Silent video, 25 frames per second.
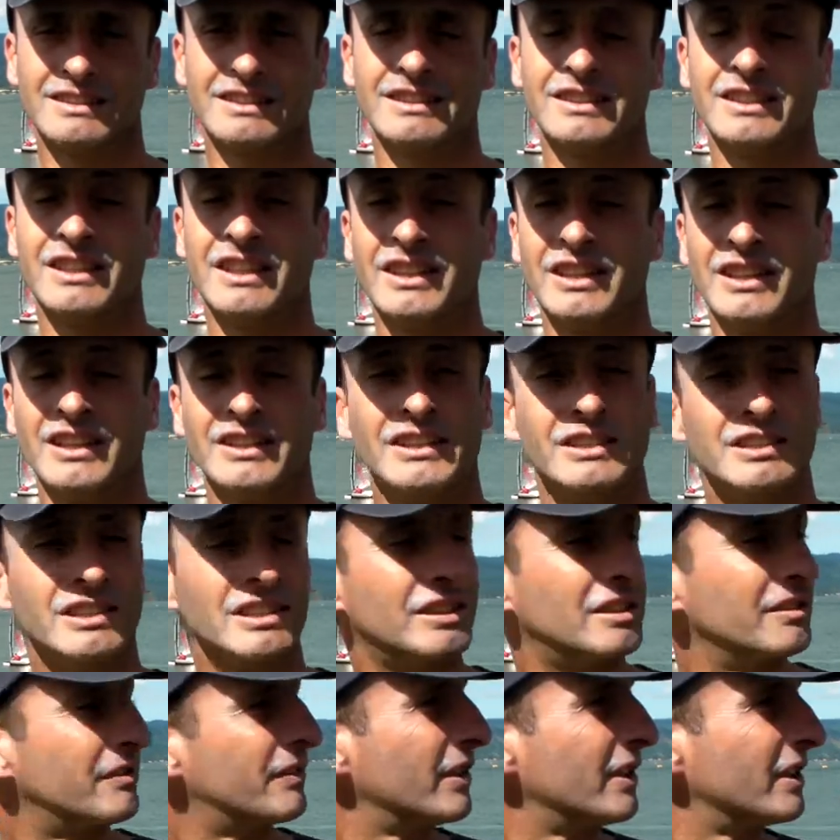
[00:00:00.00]
You know, this
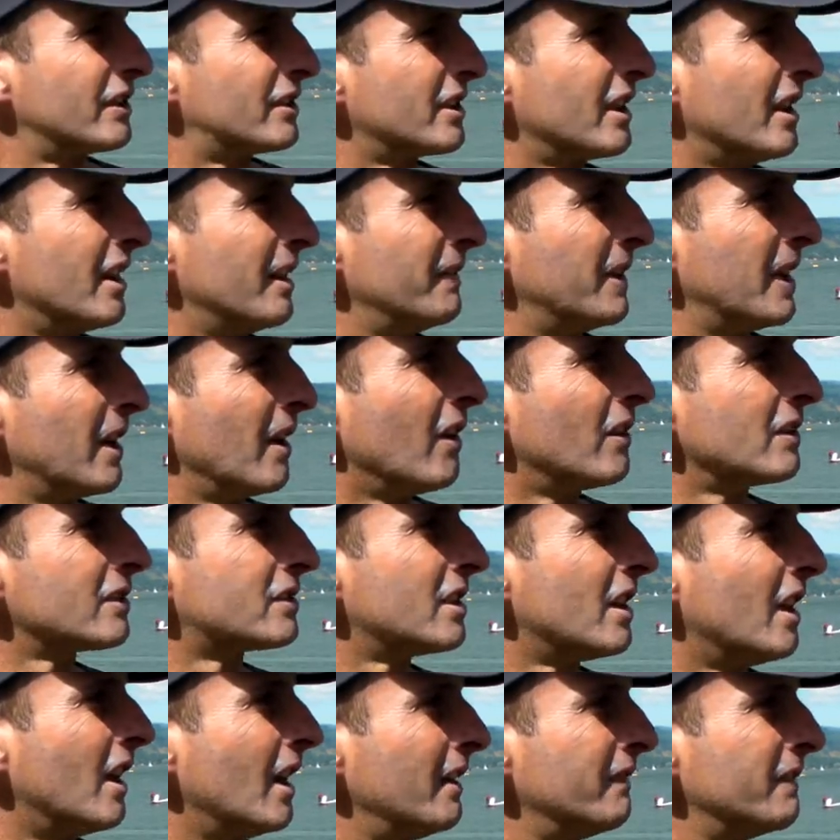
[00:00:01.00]
is the first time in a long
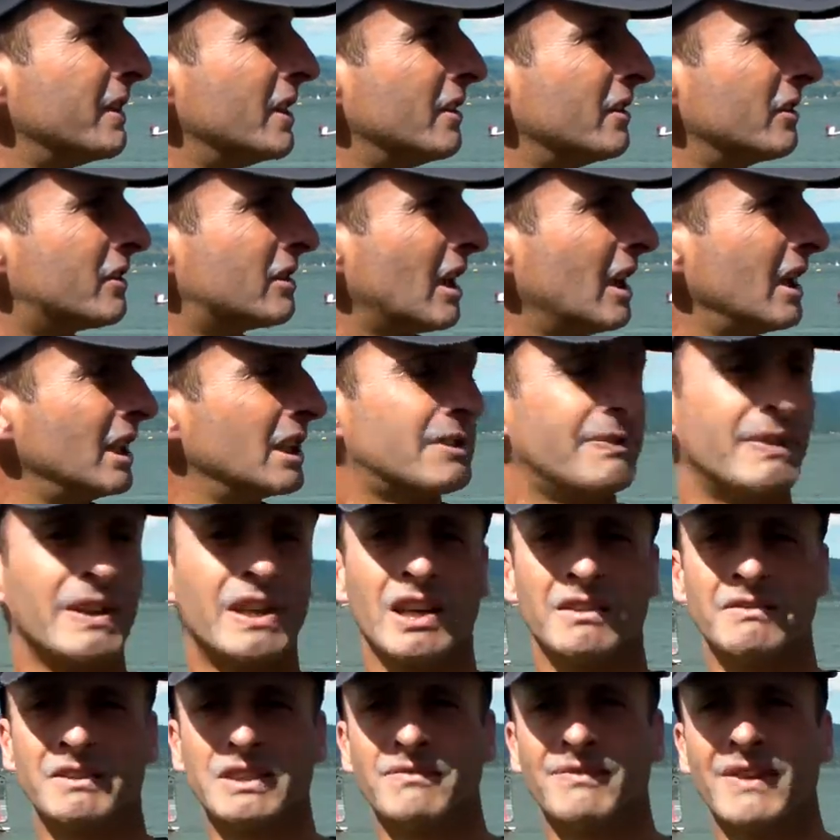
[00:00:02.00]
time that sailing's
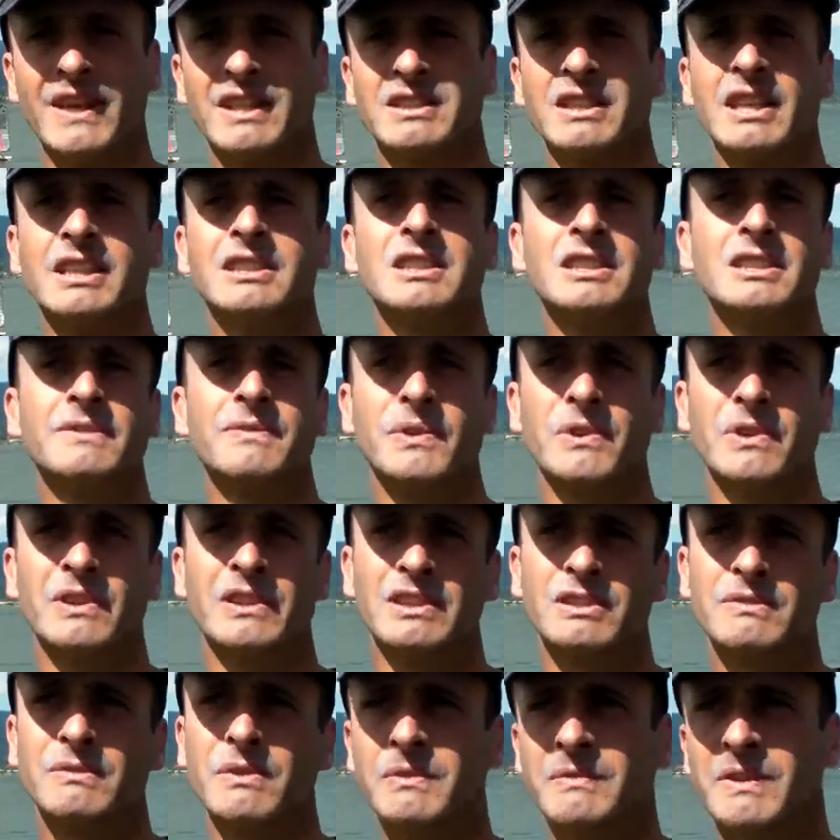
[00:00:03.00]
become a spectator sport
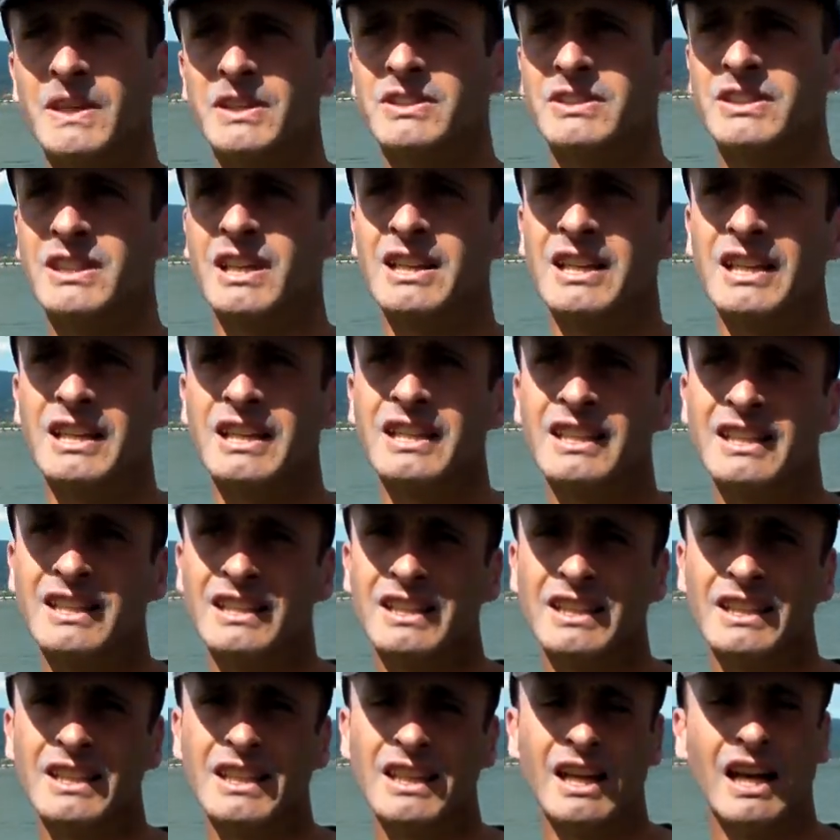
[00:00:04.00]
in small boat sailing.
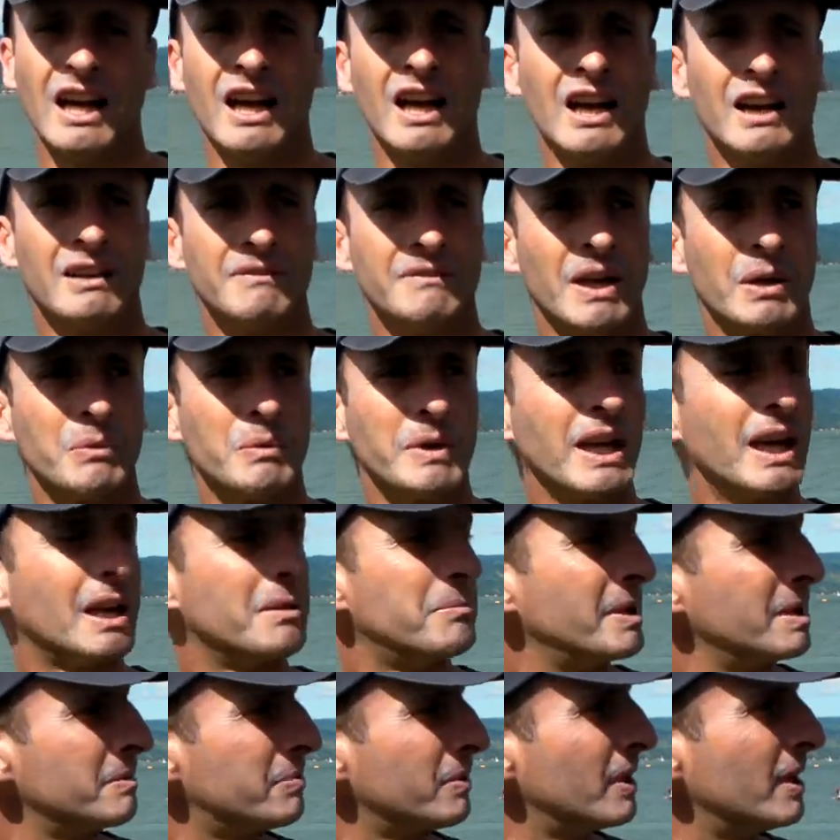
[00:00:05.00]
And we
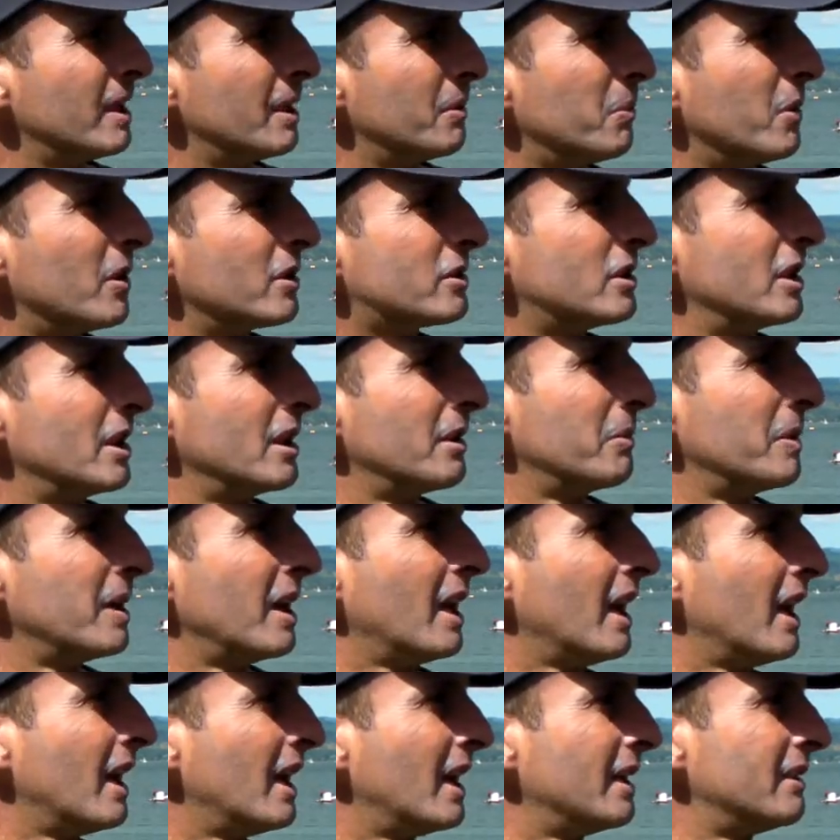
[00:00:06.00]
had people here watching. We
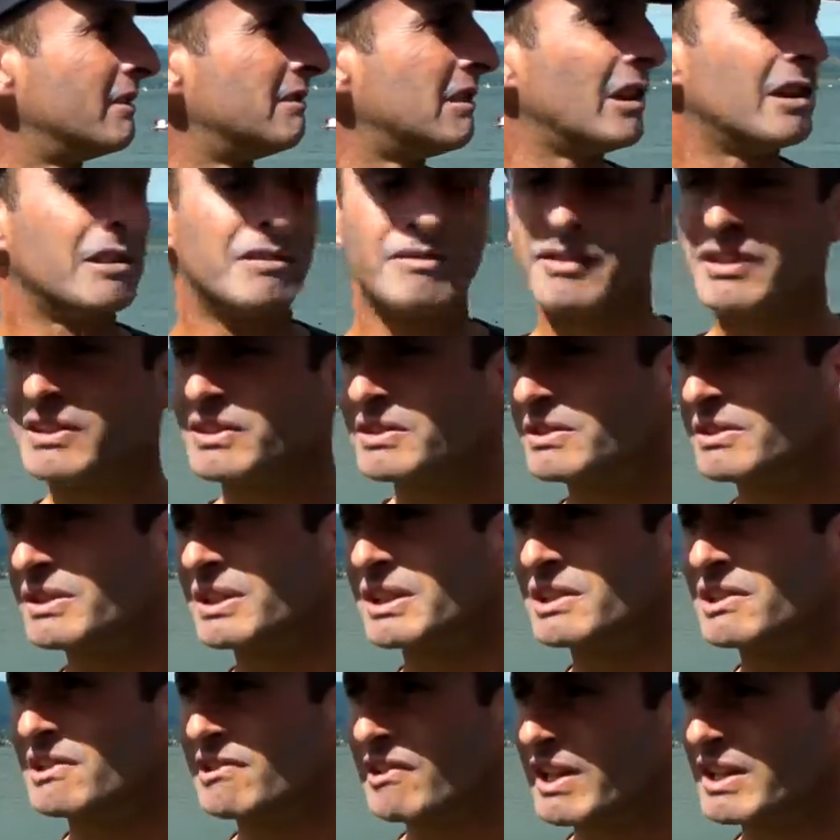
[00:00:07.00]
had Rowan Veal doing
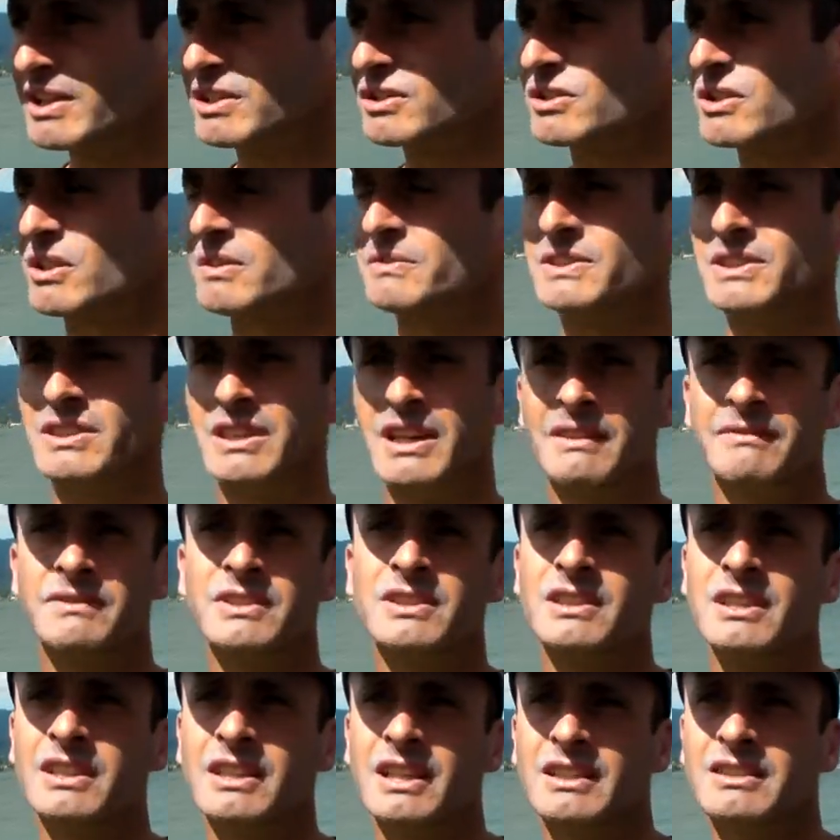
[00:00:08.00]
a great job as the
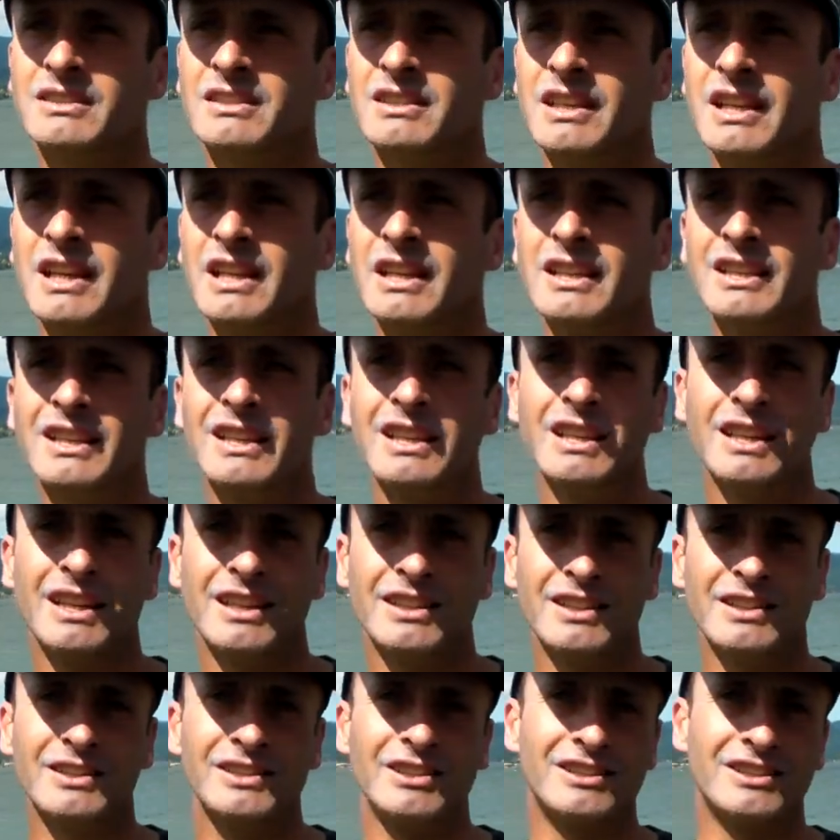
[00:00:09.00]
MC yesterday. He
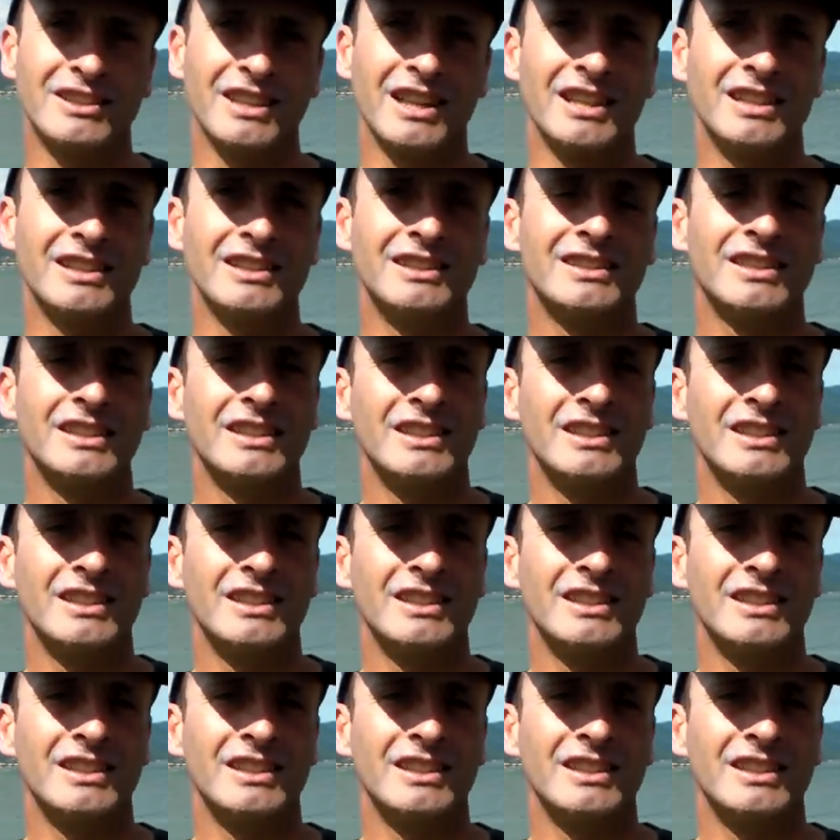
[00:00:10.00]
knows the sailors.